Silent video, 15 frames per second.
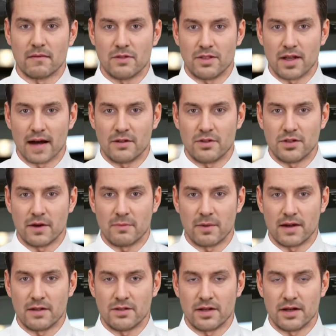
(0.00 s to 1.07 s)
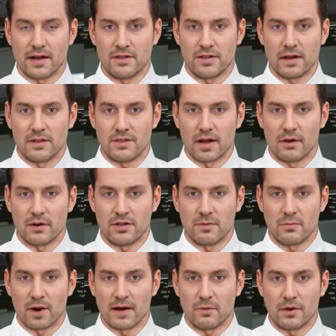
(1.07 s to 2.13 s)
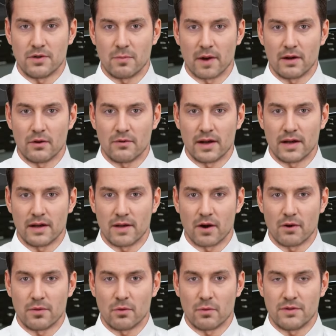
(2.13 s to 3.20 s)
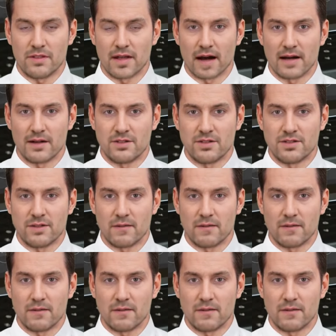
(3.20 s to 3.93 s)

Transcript: Chat GPT is an intelligent language model that can help you with tasks,